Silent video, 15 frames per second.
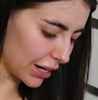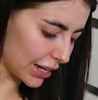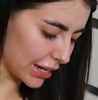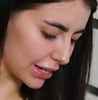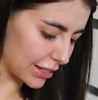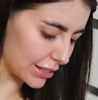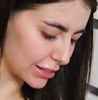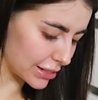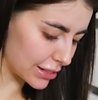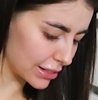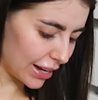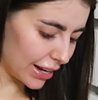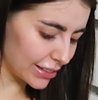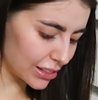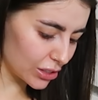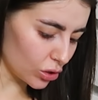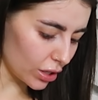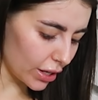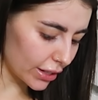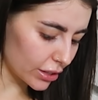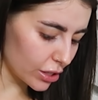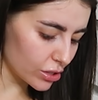please. It's
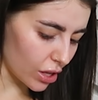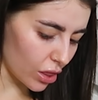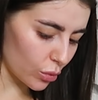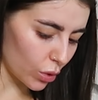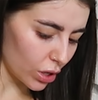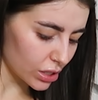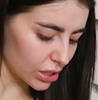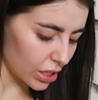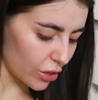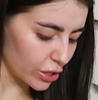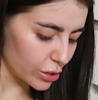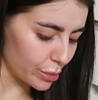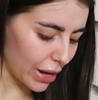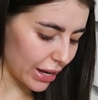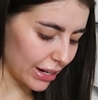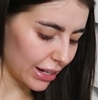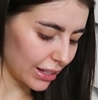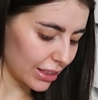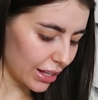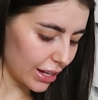not like those other ones, like those egg